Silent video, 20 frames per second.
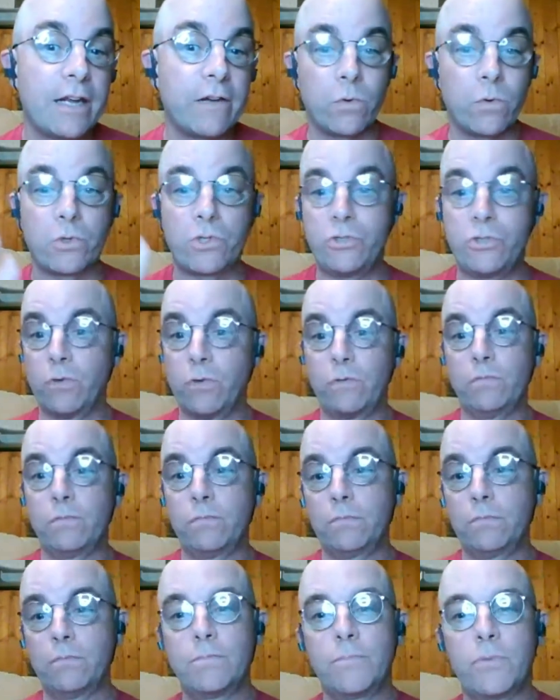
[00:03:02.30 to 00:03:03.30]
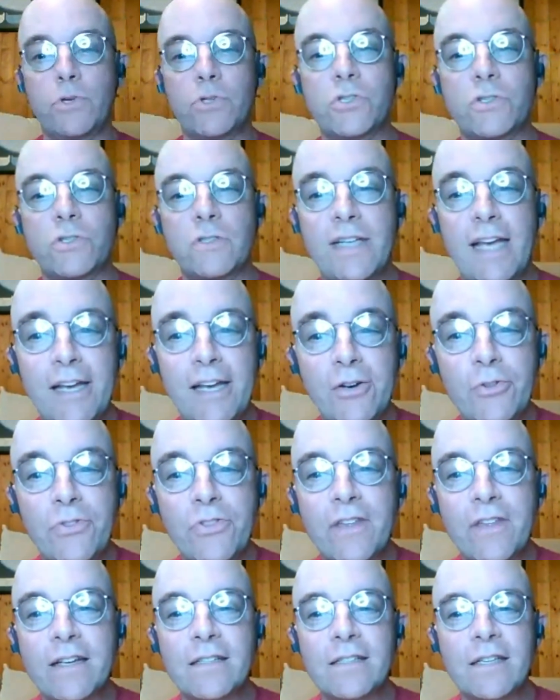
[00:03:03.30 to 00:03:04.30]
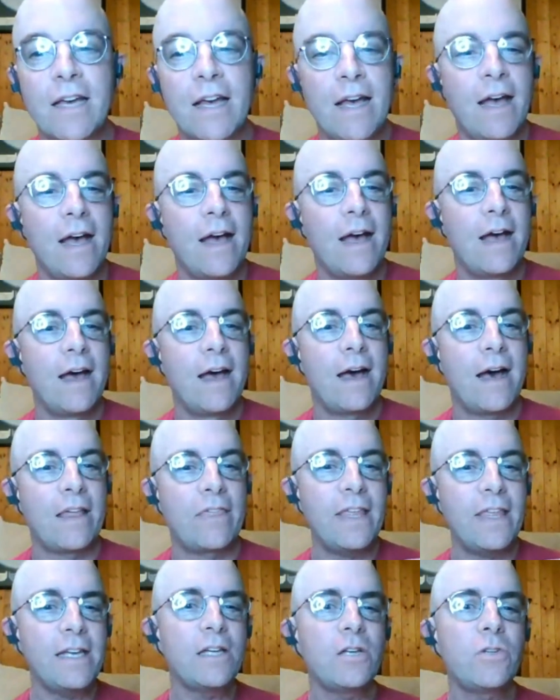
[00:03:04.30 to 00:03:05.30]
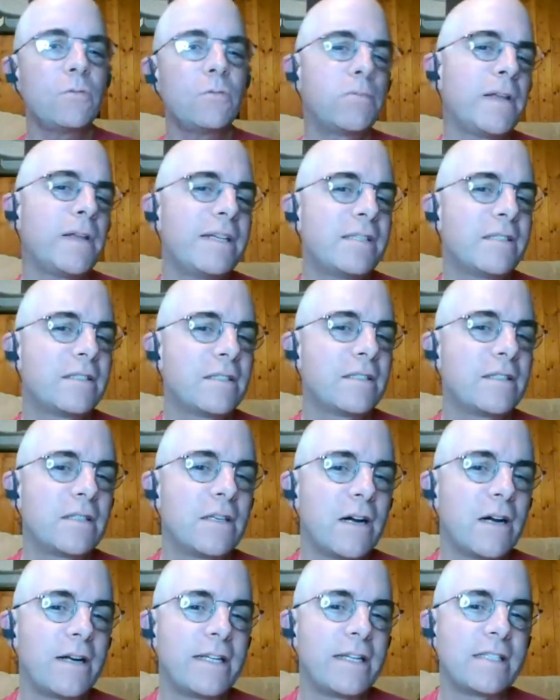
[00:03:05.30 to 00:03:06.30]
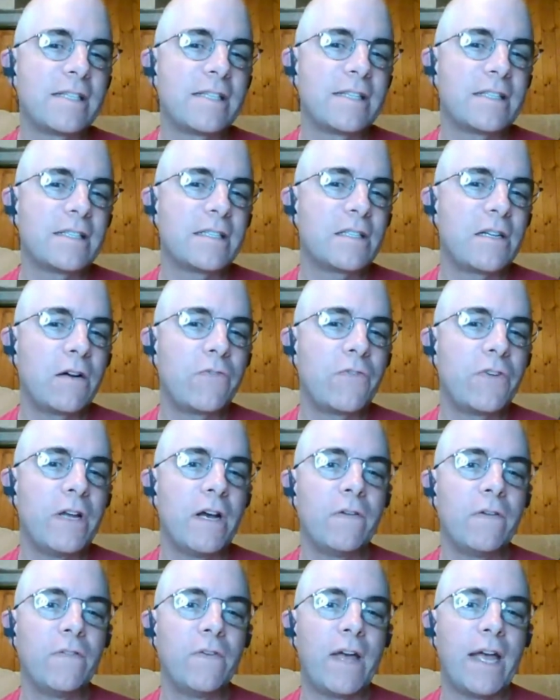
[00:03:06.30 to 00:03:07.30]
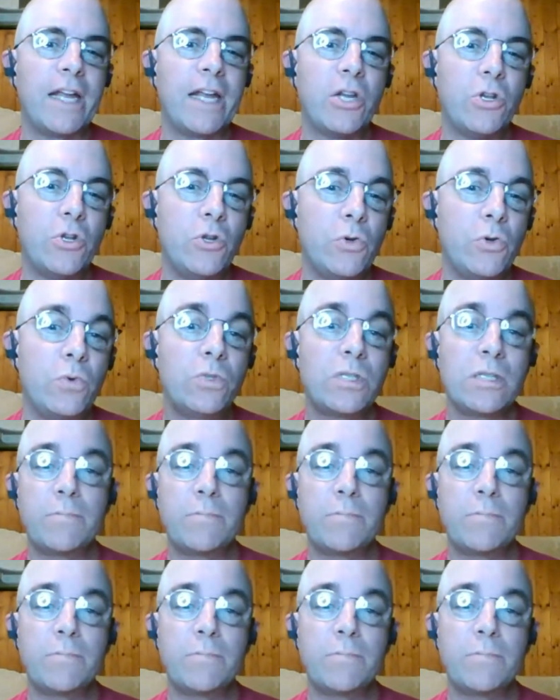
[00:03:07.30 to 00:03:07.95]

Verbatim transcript: and of course, your own personal take on things. I think a good place to start is the discovery of a new